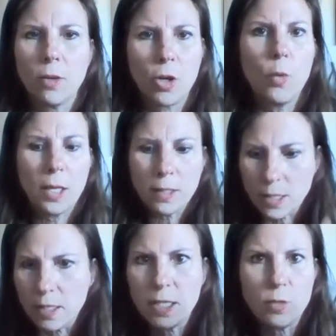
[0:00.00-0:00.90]
go
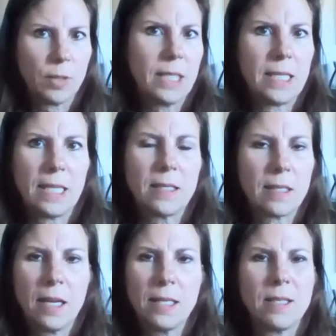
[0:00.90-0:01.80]
into these really dense
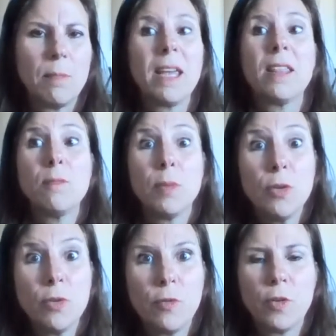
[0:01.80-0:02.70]
slides and make them
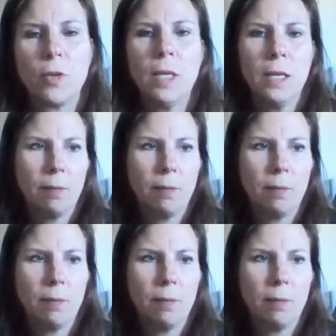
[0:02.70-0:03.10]
beautiful.